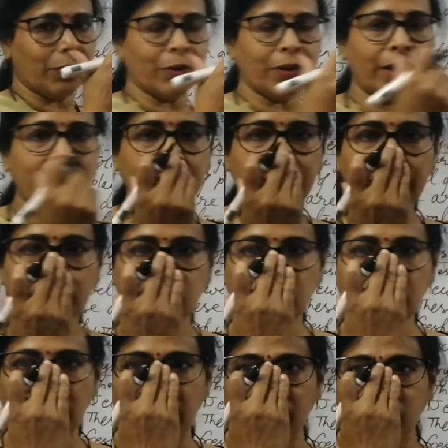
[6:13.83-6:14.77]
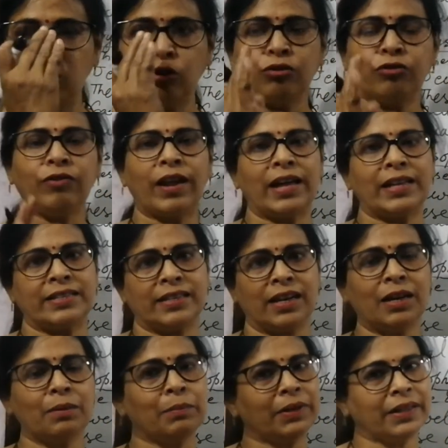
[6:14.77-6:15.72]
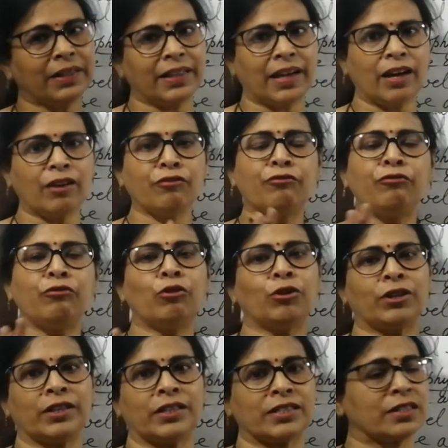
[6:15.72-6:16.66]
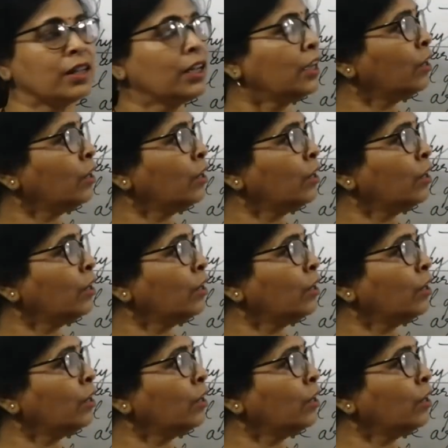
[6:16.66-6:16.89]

Okay, so they have no flagellum, but they are floaters.